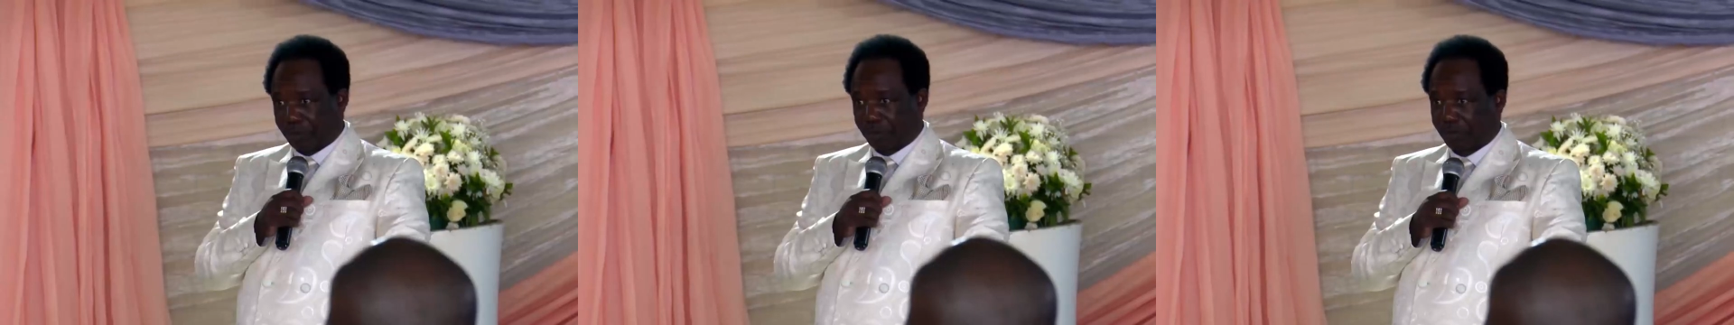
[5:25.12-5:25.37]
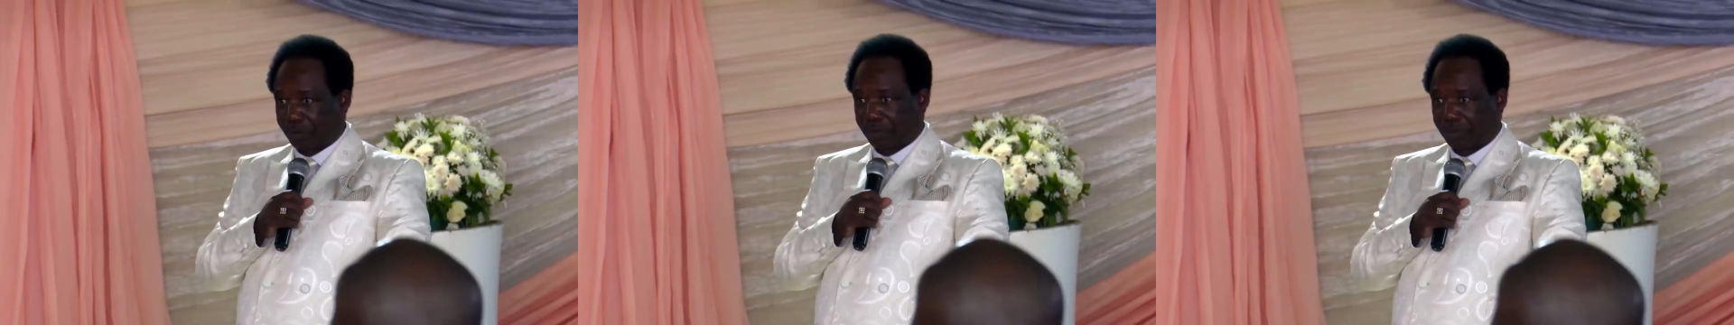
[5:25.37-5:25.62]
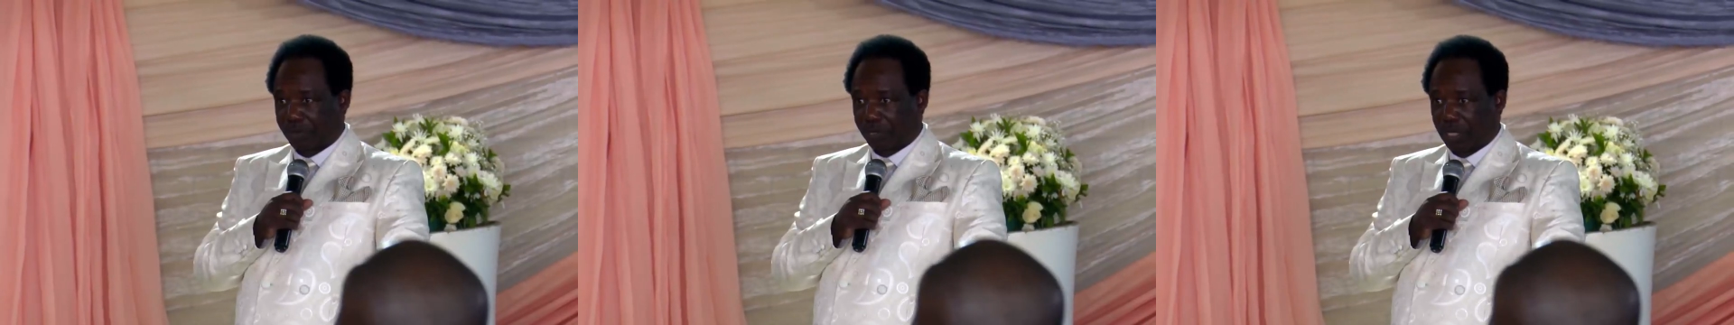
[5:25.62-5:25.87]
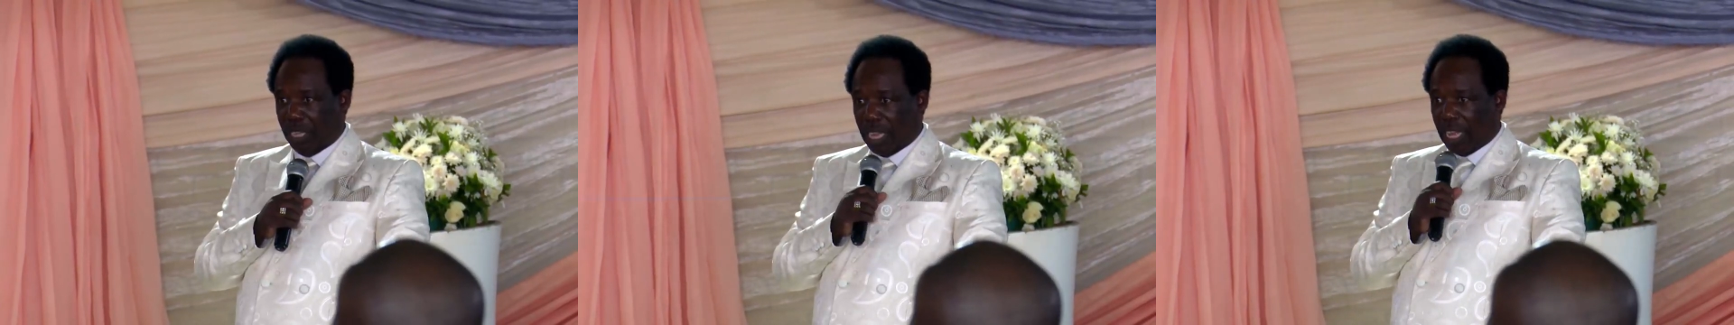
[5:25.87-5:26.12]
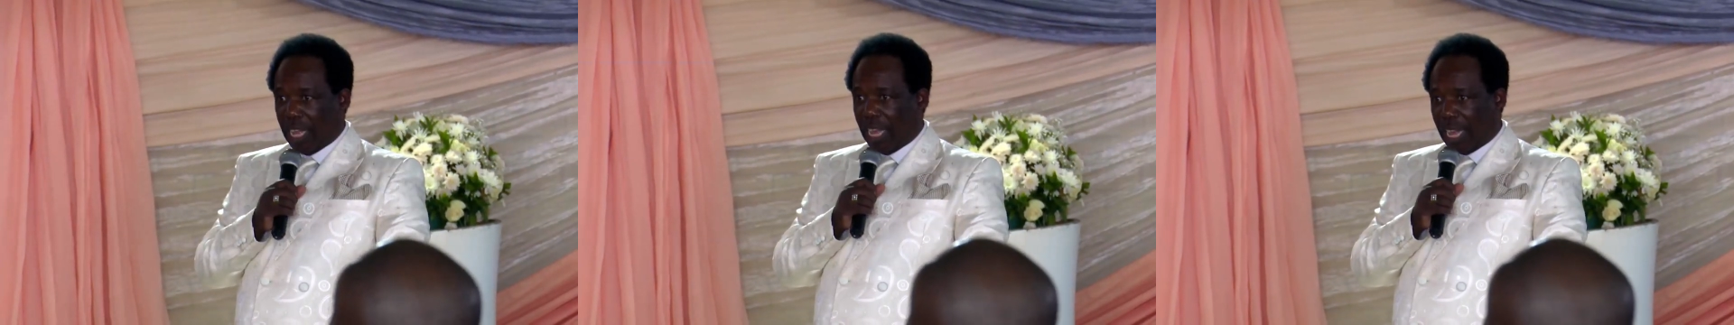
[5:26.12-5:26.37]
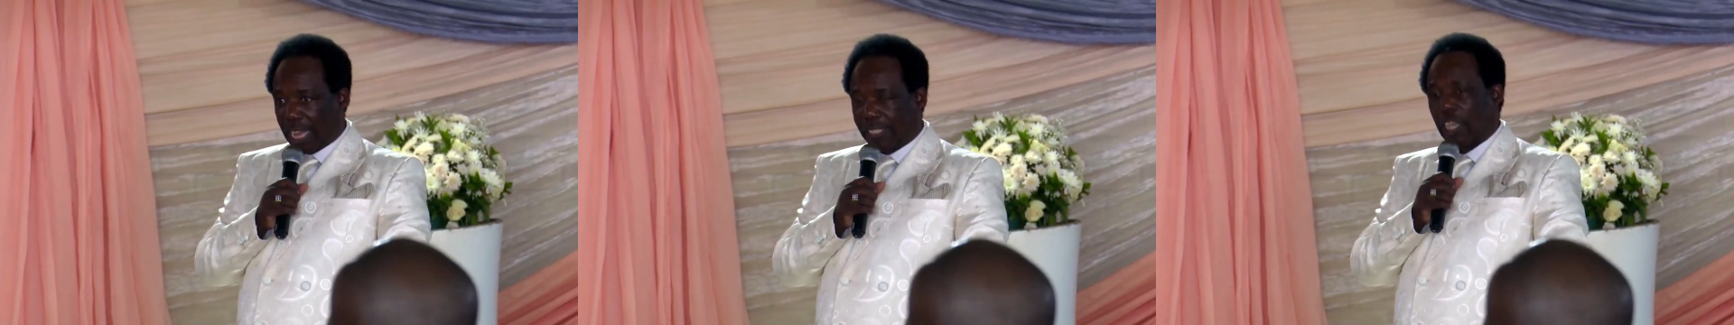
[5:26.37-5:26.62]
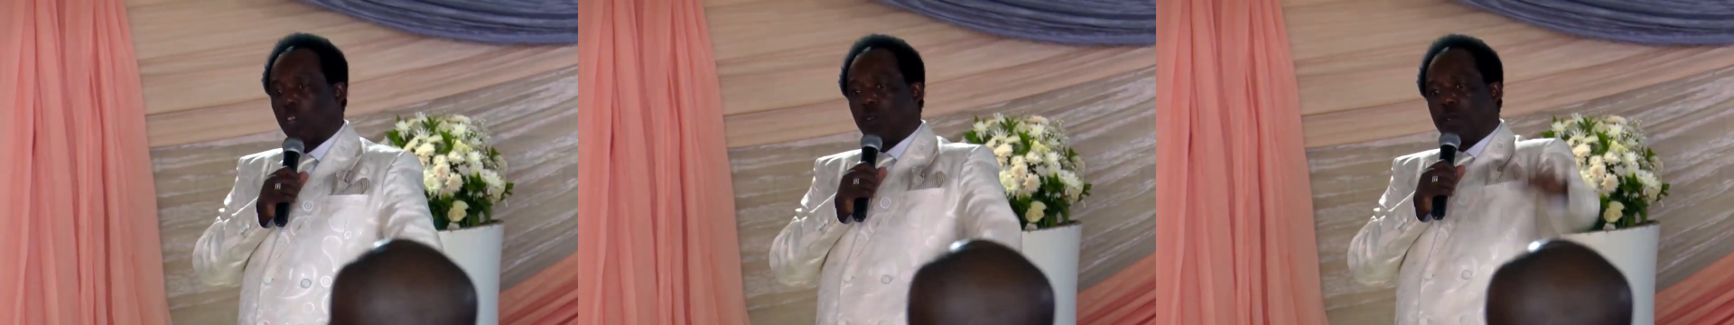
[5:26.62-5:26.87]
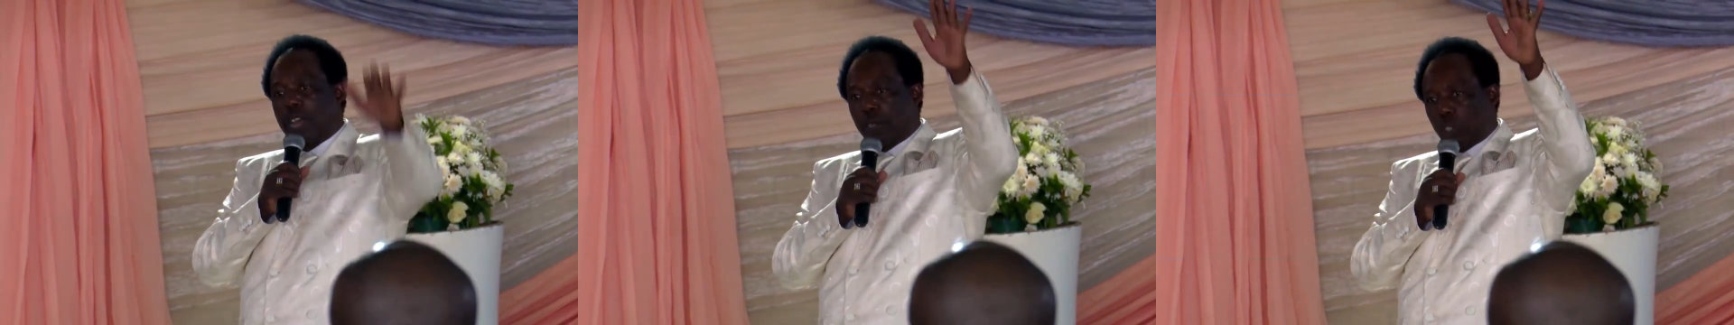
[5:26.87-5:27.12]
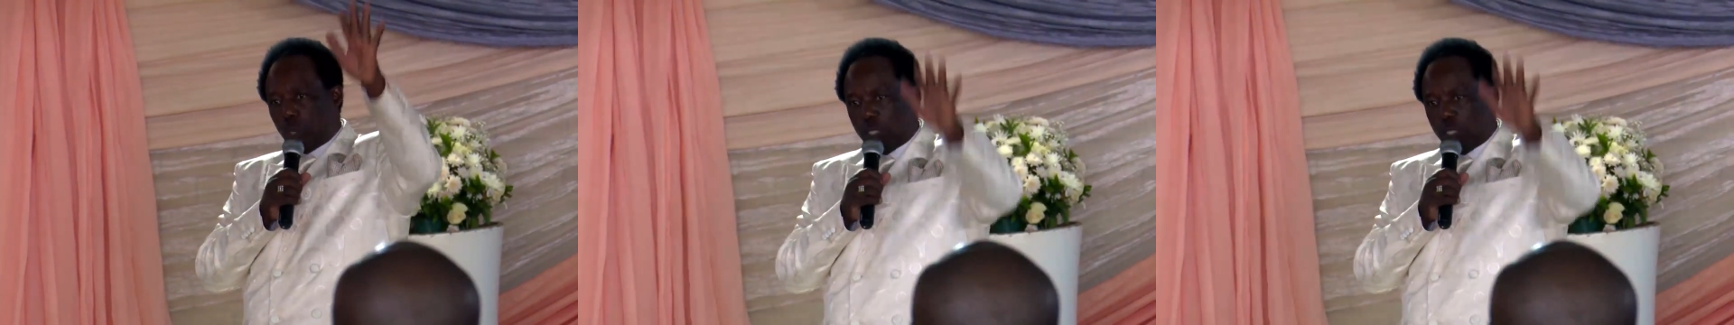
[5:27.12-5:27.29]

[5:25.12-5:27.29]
Amen. I say you'll be able